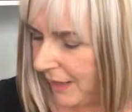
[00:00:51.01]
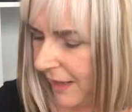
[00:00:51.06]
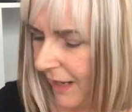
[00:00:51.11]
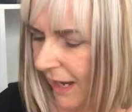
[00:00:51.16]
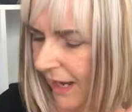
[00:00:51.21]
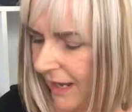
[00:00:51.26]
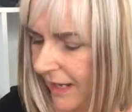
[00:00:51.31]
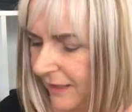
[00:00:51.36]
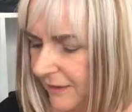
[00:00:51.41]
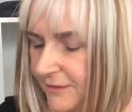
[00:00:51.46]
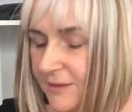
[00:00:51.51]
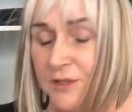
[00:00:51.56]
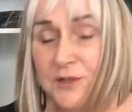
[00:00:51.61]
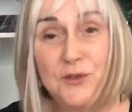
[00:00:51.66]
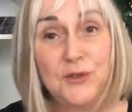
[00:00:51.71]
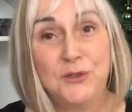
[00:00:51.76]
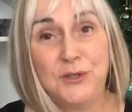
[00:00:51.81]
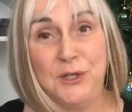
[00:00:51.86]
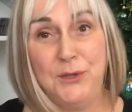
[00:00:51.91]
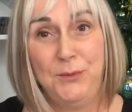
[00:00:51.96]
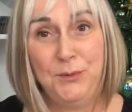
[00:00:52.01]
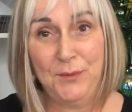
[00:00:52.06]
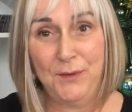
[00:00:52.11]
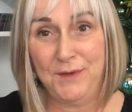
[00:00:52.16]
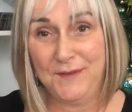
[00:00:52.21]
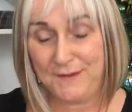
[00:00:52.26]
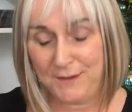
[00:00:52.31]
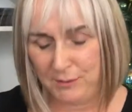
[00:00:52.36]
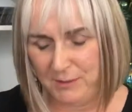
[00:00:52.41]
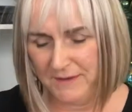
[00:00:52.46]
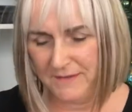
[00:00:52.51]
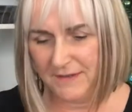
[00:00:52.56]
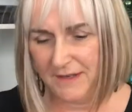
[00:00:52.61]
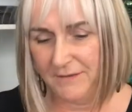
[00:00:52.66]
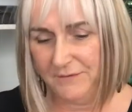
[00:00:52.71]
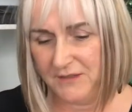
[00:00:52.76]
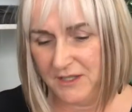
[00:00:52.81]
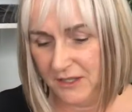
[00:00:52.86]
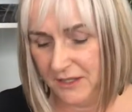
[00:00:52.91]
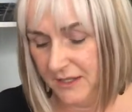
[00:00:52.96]
I'll show you the squares
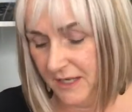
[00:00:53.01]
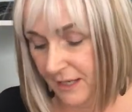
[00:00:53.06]
I've done.